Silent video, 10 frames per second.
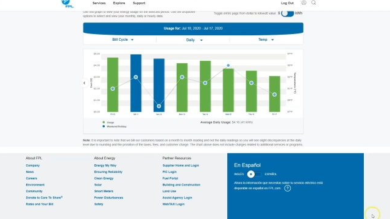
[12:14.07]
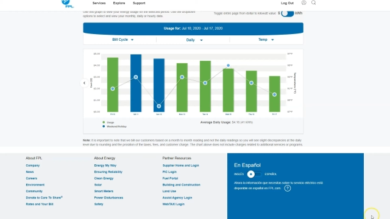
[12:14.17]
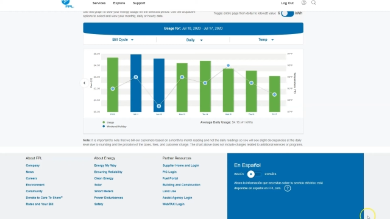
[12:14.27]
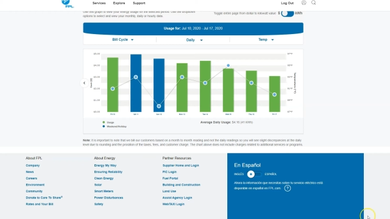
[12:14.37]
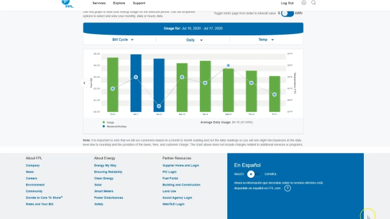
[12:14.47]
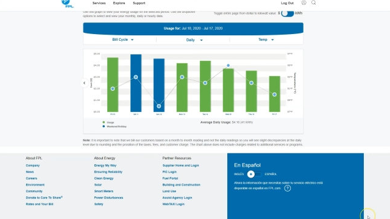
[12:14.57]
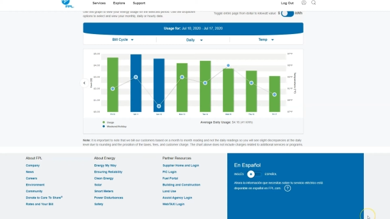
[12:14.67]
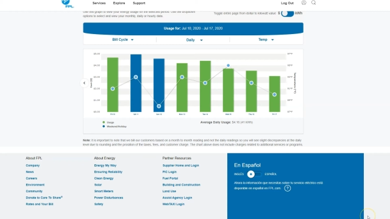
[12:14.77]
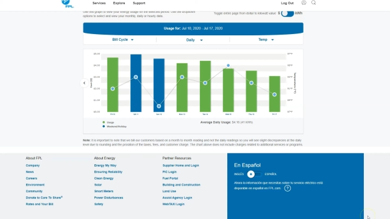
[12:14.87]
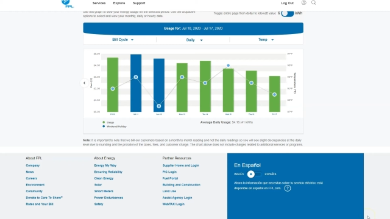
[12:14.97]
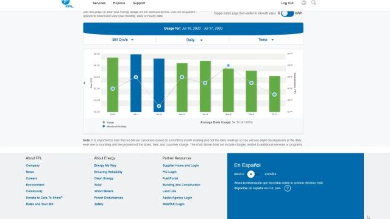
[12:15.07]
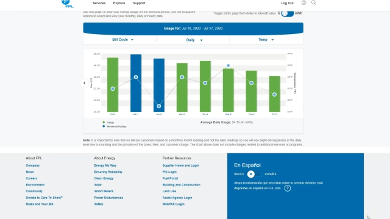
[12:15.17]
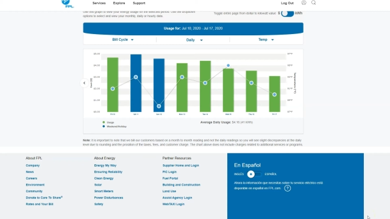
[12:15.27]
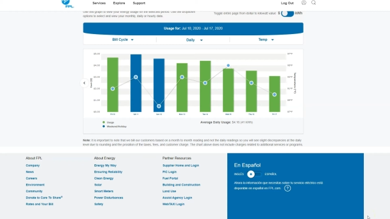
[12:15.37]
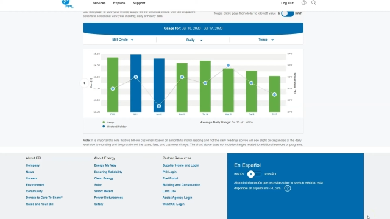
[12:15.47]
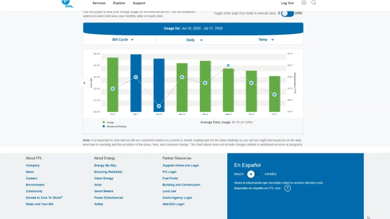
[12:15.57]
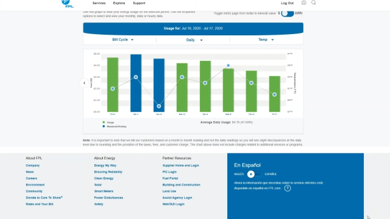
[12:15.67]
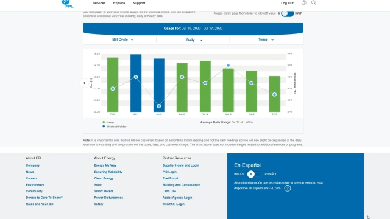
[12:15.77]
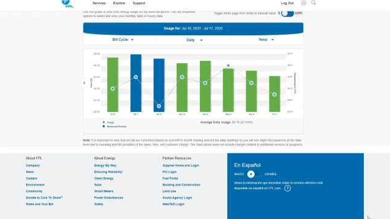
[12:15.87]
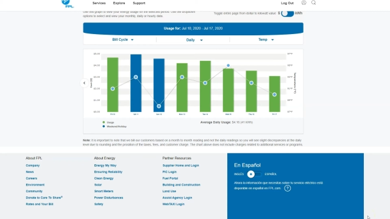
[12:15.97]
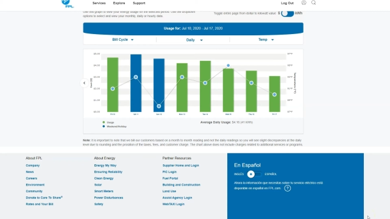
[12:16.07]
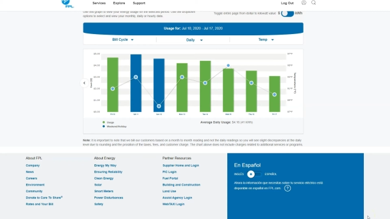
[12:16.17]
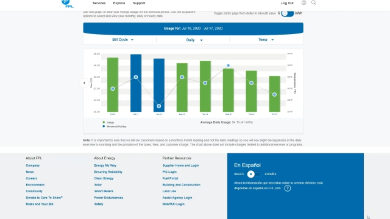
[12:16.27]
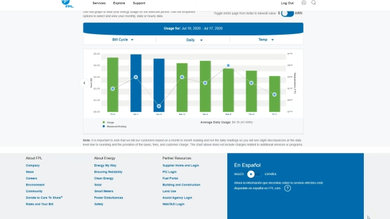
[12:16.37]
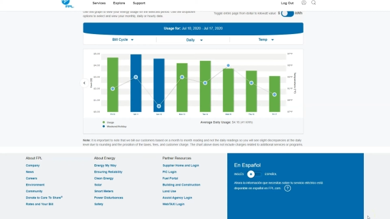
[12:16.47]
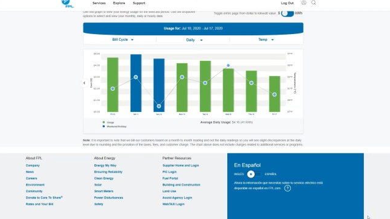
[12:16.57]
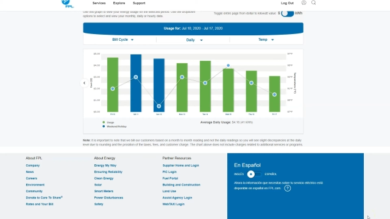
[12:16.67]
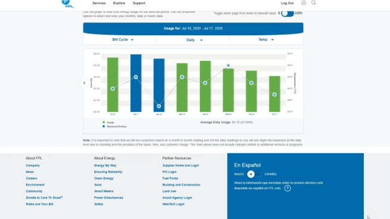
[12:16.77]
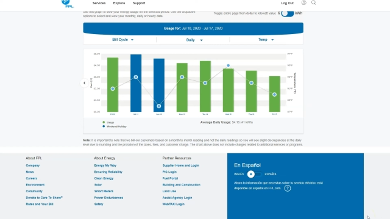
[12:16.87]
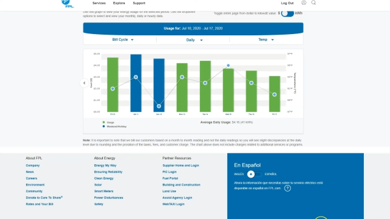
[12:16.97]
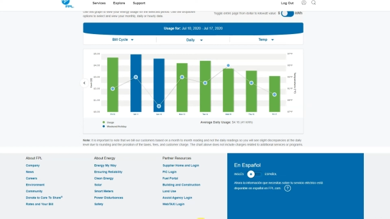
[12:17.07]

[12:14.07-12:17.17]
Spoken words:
No face is visible, so there are no lips to read.